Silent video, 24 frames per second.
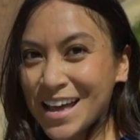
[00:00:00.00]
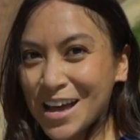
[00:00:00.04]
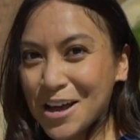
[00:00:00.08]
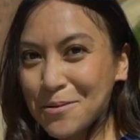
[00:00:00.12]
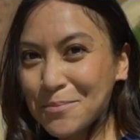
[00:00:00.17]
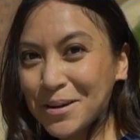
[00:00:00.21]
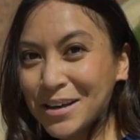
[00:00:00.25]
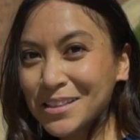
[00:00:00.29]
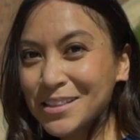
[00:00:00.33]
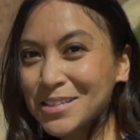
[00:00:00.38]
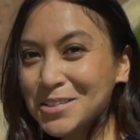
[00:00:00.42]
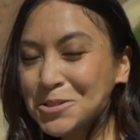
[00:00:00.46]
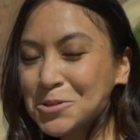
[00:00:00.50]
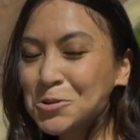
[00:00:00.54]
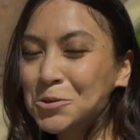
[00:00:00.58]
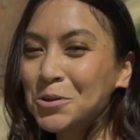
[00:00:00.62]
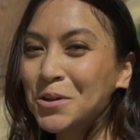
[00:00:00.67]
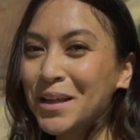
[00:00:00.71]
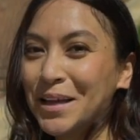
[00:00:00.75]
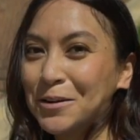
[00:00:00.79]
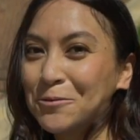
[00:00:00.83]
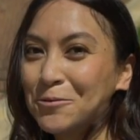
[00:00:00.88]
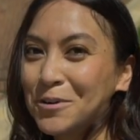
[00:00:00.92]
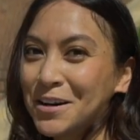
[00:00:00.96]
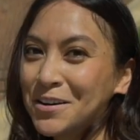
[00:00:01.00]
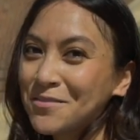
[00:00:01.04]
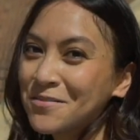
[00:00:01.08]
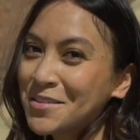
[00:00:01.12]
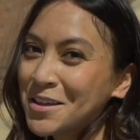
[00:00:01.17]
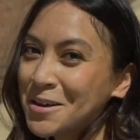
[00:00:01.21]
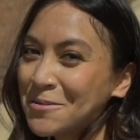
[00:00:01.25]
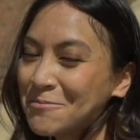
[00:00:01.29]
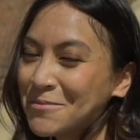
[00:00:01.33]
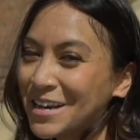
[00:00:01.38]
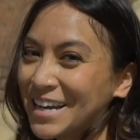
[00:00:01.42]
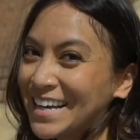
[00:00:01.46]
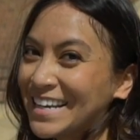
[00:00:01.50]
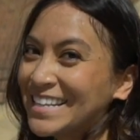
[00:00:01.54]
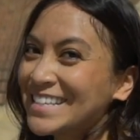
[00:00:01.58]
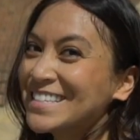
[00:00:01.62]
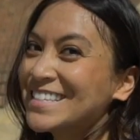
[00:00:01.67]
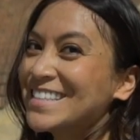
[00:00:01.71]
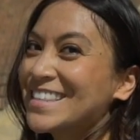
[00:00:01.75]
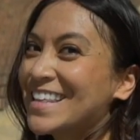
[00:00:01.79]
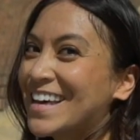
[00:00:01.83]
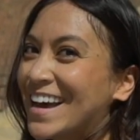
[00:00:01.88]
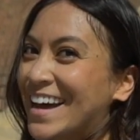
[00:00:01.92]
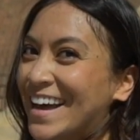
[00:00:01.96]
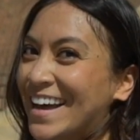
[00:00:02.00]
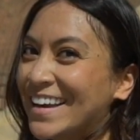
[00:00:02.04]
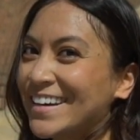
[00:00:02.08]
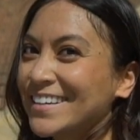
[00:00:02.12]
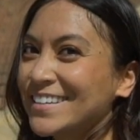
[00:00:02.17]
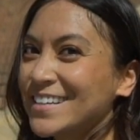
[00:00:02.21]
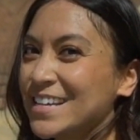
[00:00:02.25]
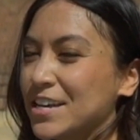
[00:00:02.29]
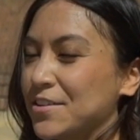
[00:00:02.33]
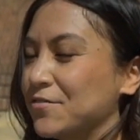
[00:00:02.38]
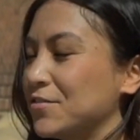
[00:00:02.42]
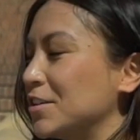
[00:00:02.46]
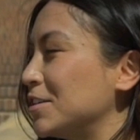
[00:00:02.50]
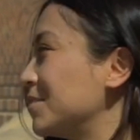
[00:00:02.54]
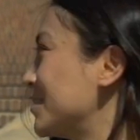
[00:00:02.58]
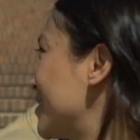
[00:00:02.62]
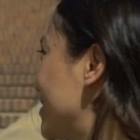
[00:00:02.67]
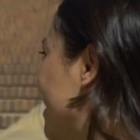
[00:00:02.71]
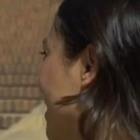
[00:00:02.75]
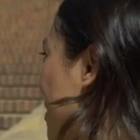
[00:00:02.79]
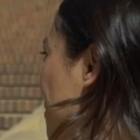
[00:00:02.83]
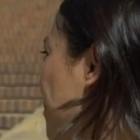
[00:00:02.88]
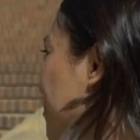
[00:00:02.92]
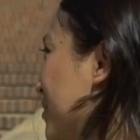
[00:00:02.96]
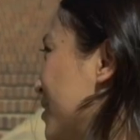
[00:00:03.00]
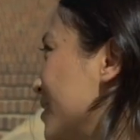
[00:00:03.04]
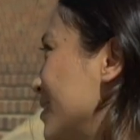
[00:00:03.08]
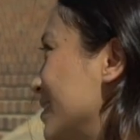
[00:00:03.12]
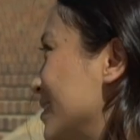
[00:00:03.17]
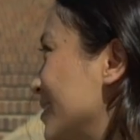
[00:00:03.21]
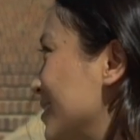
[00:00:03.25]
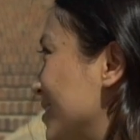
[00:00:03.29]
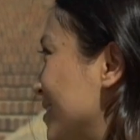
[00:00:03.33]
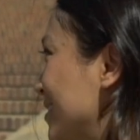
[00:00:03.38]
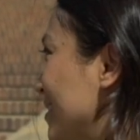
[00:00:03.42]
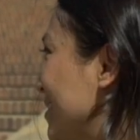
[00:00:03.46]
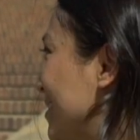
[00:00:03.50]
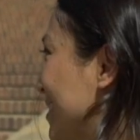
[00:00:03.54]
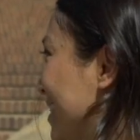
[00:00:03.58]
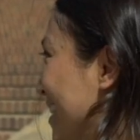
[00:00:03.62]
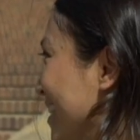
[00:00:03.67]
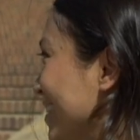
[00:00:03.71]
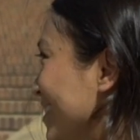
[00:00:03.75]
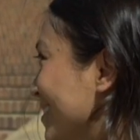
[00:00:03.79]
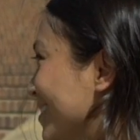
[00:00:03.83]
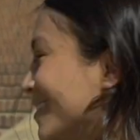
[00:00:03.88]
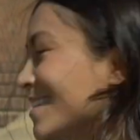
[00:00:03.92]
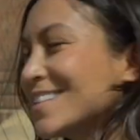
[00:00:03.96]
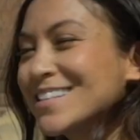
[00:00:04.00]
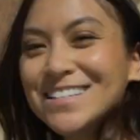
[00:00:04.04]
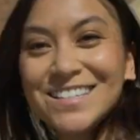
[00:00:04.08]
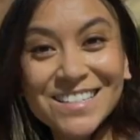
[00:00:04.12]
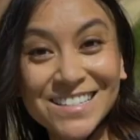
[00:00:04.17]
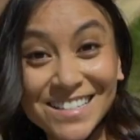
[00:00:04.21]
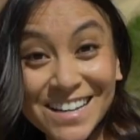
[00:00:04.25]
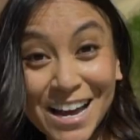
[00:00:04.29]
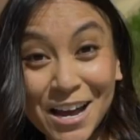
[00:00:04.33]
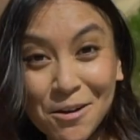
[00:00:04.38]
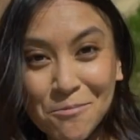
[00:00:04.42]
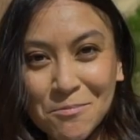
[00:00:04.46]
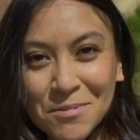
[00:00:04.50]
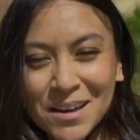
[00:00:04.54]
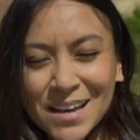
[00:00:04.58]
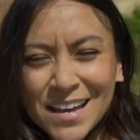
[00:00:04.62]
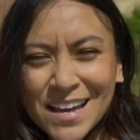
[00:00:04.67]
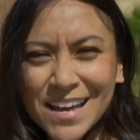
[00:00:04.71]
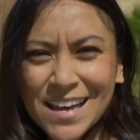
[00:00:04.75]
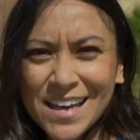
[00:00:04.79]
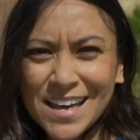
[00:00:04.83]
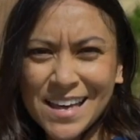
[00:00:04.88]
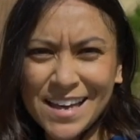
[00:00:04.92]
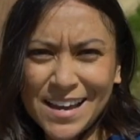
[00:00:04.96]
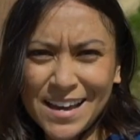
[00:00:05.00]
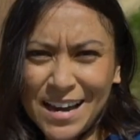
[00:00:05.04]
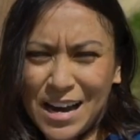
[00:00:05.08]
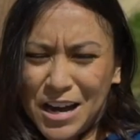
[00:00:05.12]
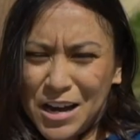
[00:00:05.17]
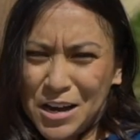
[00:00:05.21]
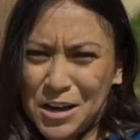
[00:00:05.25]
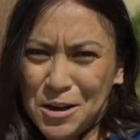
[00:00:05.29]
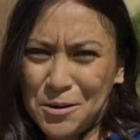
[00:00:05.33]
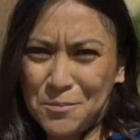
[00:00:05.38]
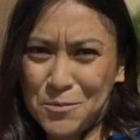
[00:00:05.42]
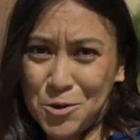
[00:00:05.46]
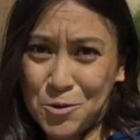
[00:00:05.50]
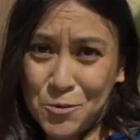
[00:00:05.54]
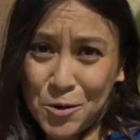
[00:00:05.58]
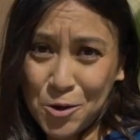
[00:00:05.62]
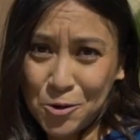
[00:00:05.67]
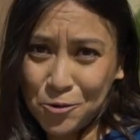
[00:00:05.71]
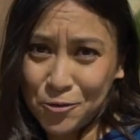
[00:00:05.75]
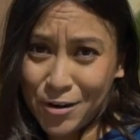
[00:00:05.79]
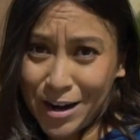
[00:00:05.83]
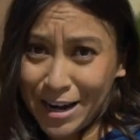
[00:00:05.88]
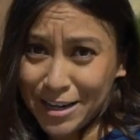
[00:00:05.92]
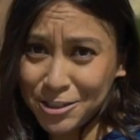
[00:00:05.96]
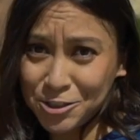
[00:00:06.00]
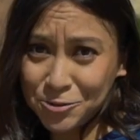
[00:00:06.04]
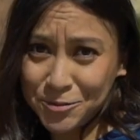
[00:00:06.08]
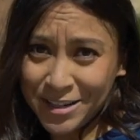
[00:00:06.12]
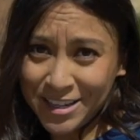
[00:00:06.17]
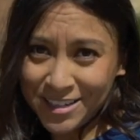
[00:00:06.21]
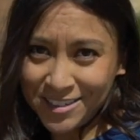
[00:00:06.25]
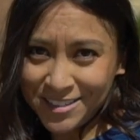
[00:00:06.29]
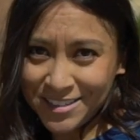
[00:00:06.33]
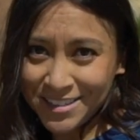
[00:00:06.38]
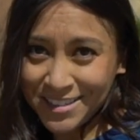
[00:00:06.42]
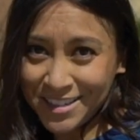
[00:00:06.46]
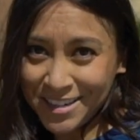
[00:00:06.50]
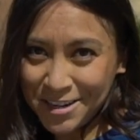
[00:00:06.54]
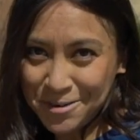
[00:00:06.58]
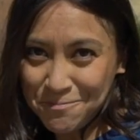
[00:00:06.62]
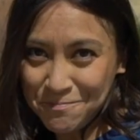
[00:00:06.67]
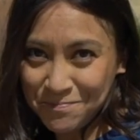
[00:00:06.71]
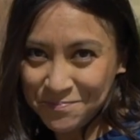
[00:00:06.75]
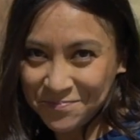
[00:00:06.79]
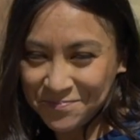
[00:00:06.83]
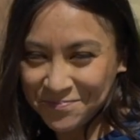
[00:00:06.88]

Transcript: about the school, and one of them is that if you step on the sixth step, um, you won't graduate on time.